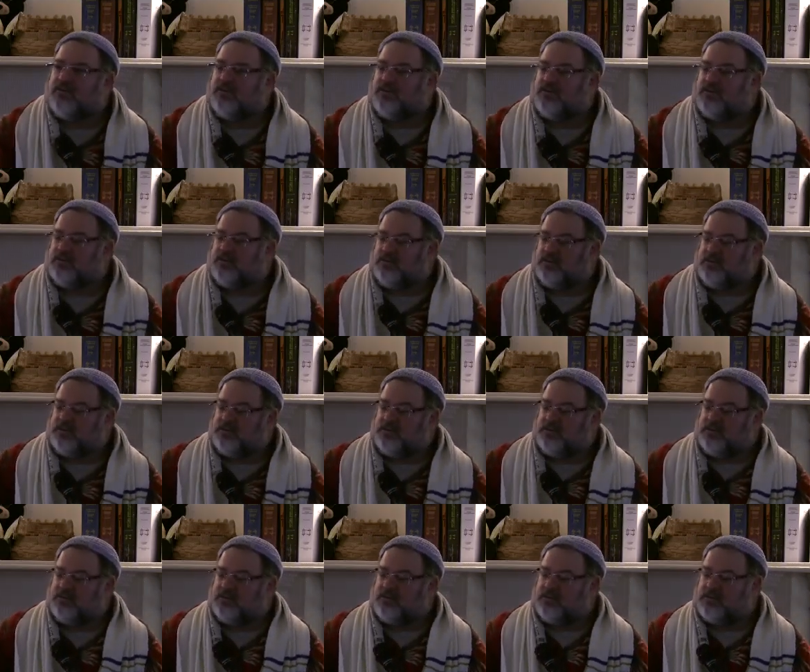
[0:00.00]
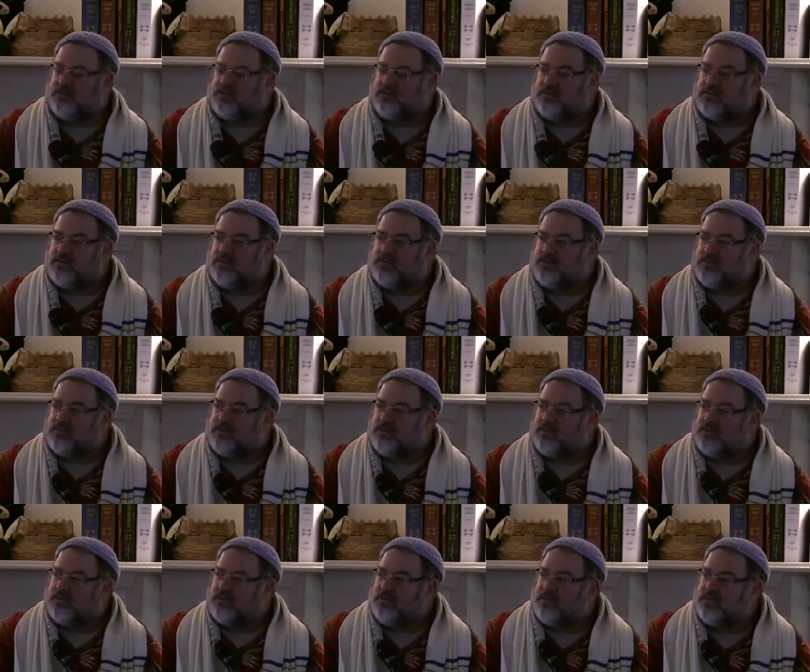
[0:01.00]

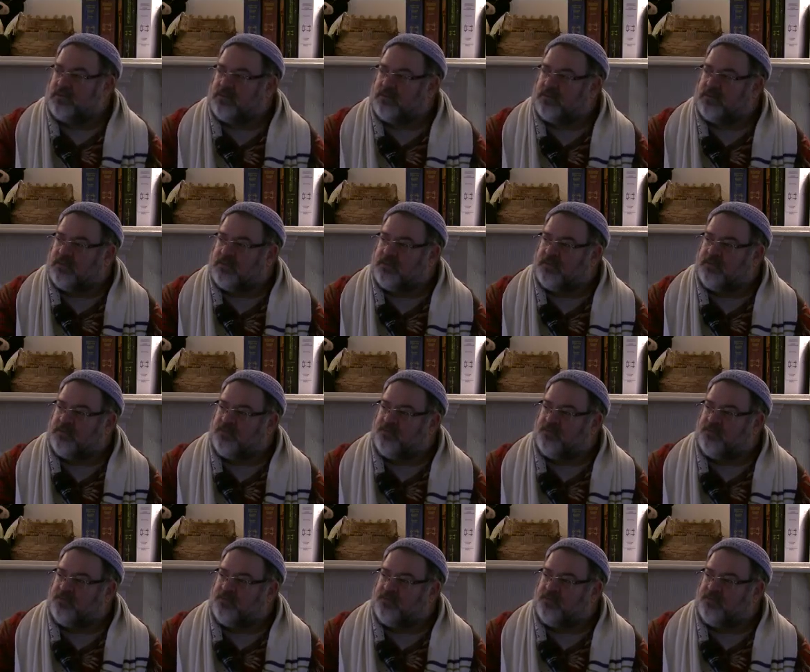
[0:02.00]
[no speech]